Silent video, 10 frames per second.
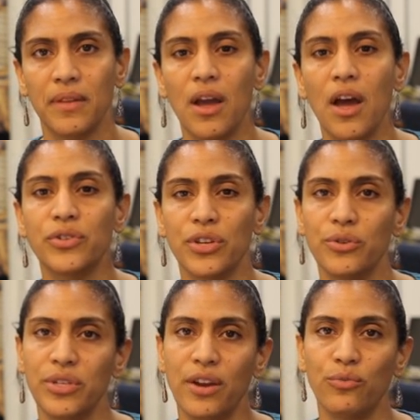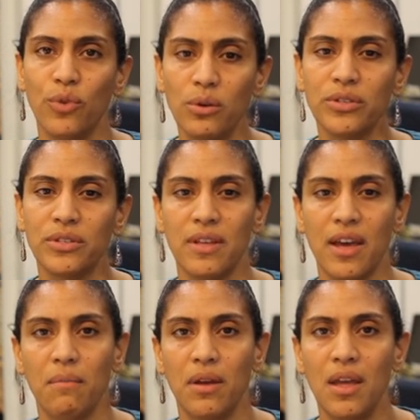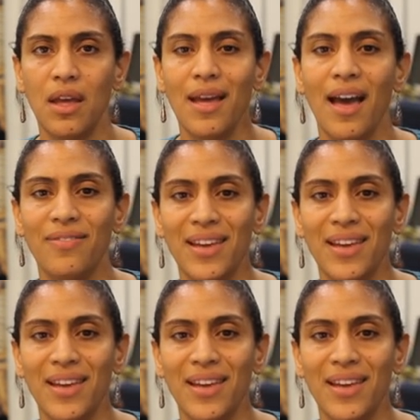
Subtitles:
associate roles to them, and then